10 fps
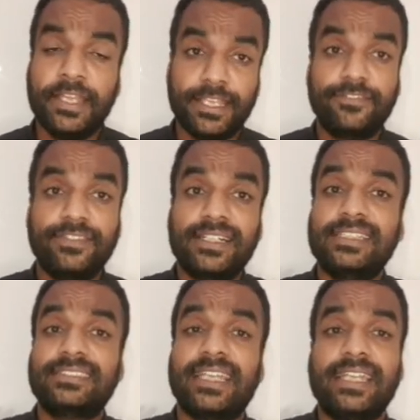If there
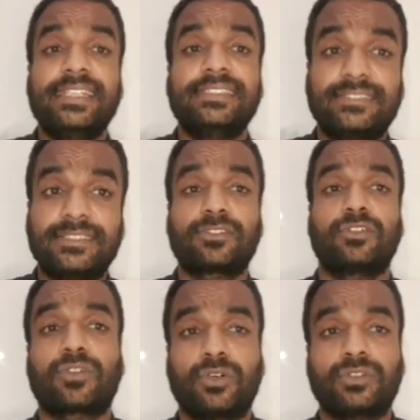is any
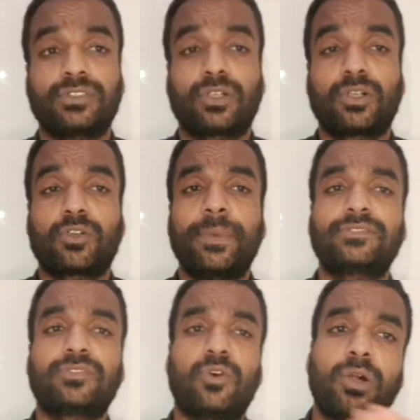zero row
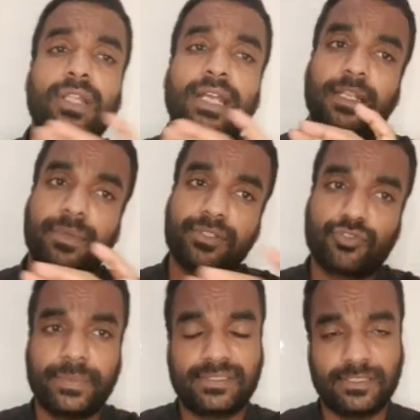means all elements should
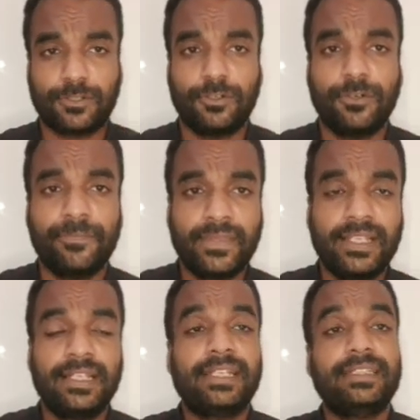be 0,
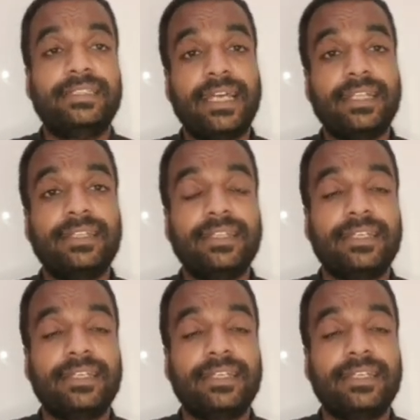then